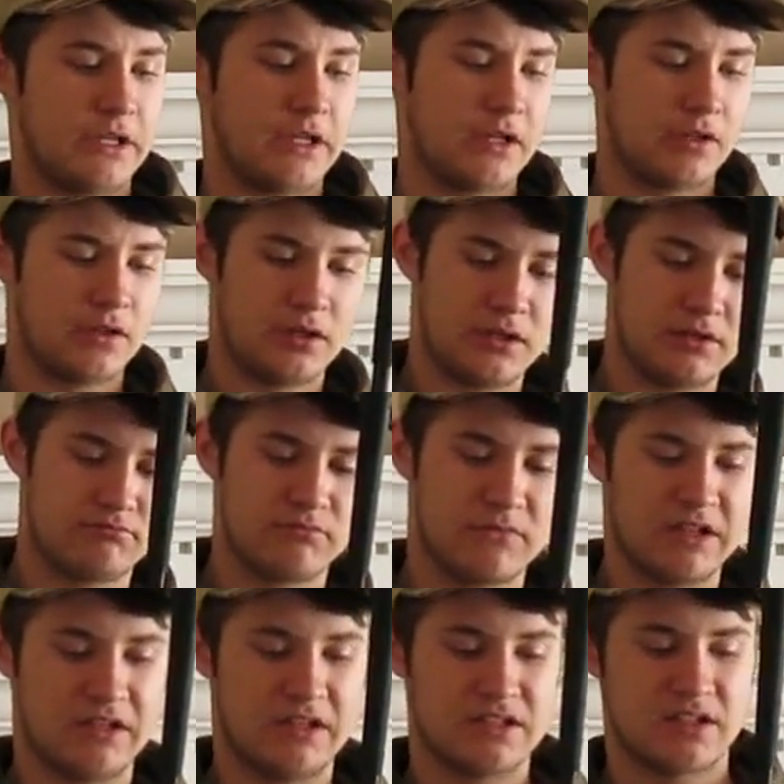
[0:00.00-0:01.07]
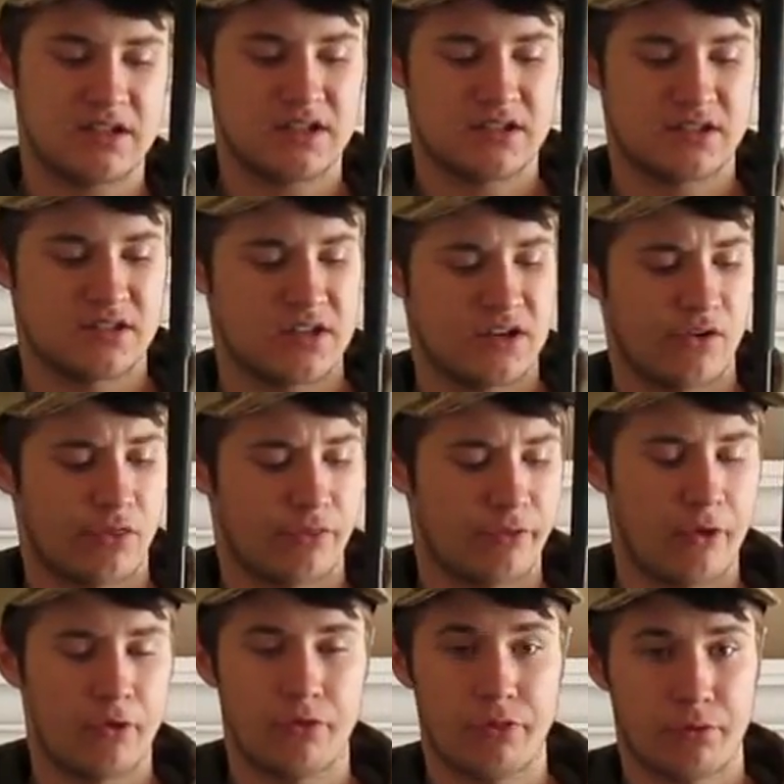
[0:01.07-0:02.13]
it doesn't necessarily
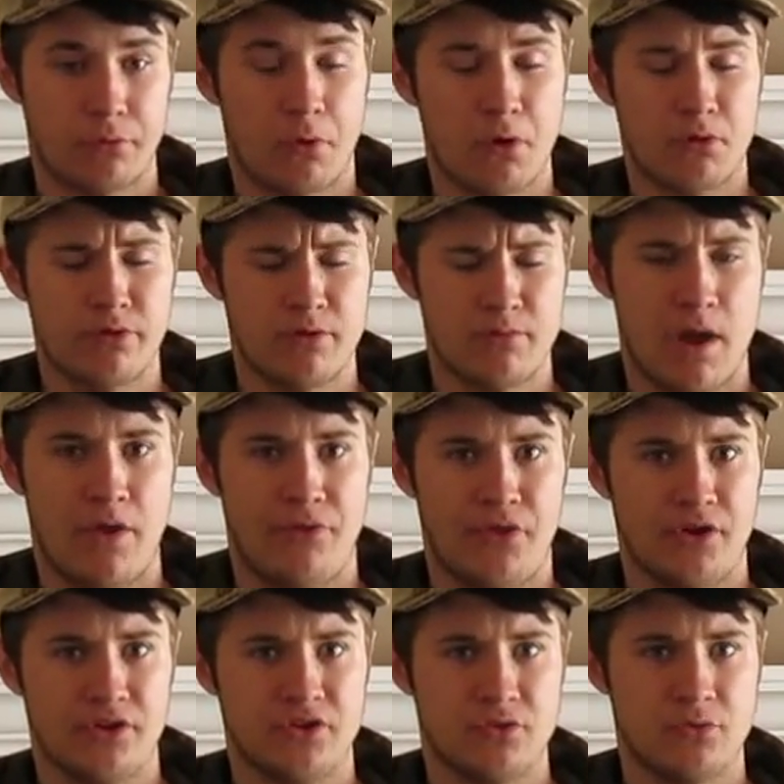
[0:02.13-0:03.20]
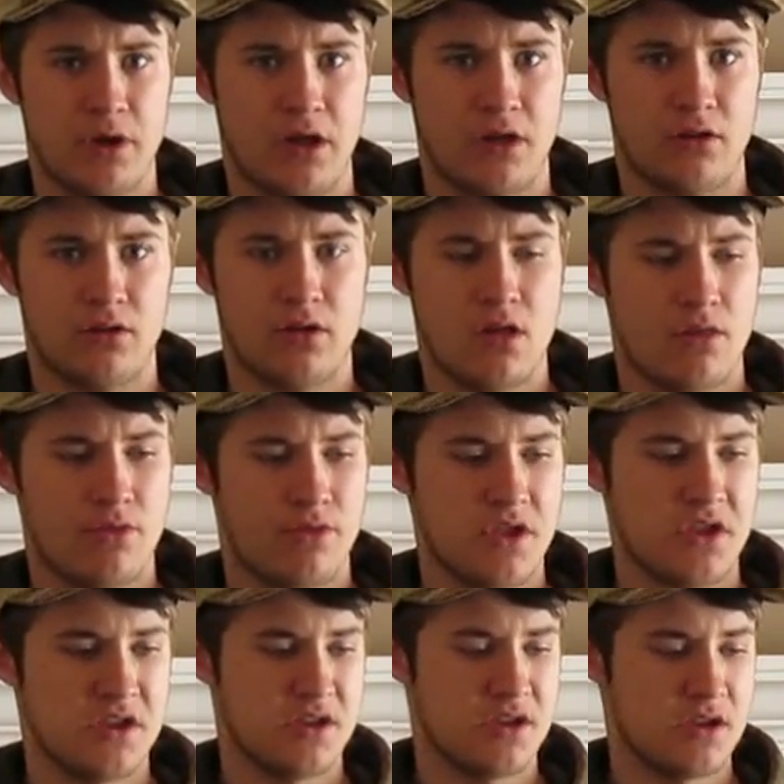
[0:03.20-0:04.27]
throw them out there too well.
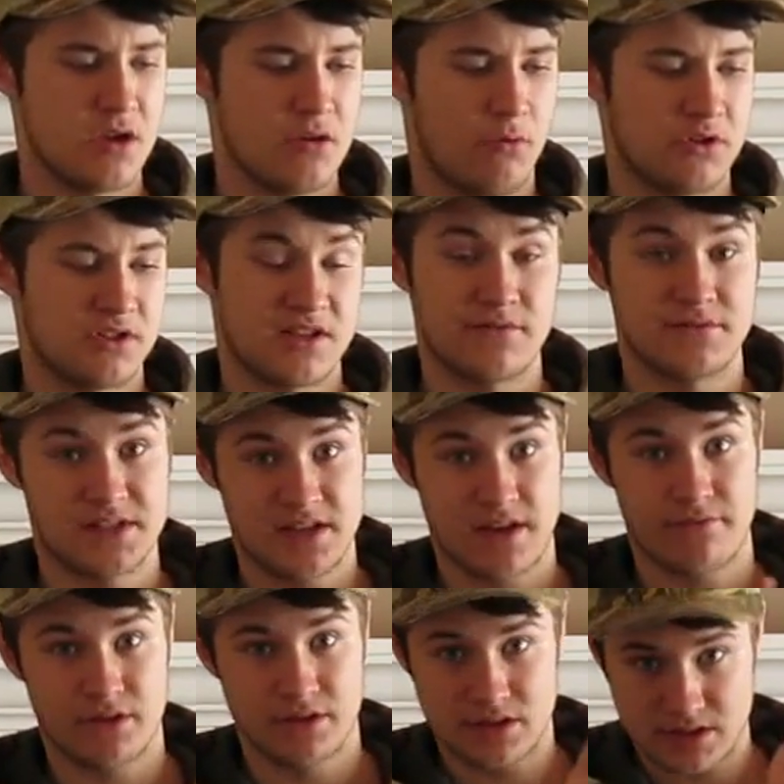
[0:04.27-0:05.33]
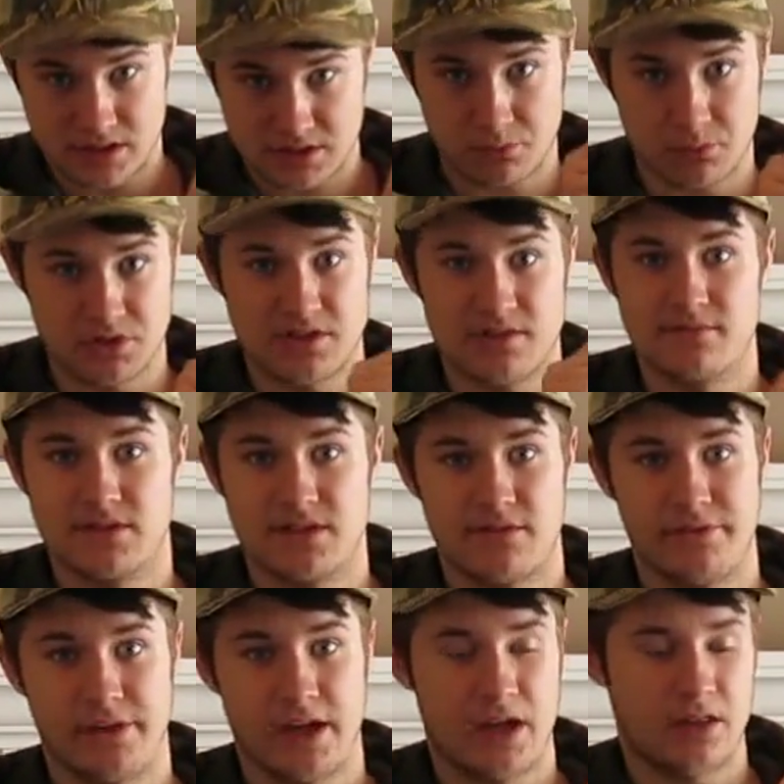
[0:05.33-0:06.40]
The 177s to
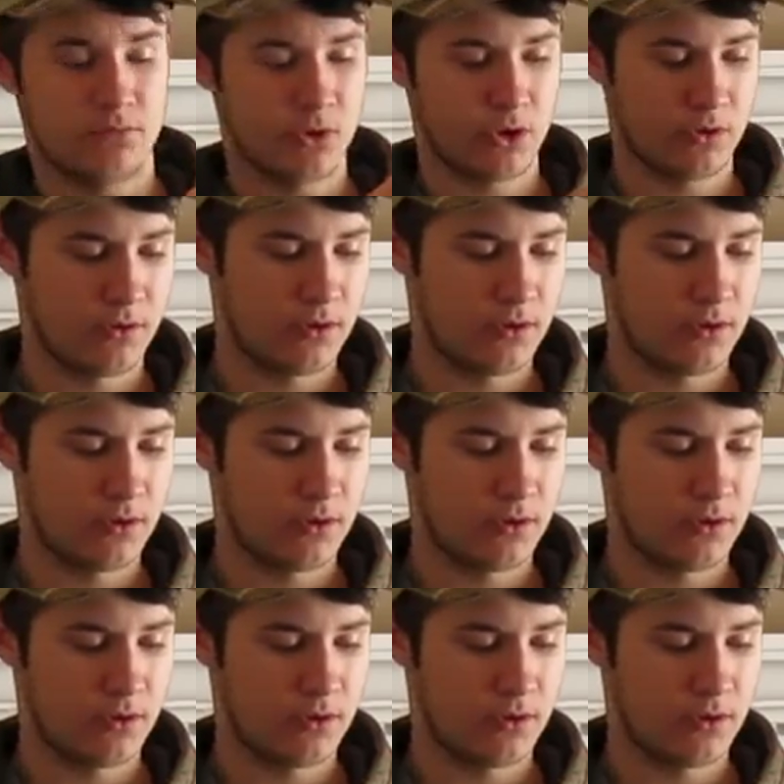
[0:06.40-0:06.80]
177 caliber,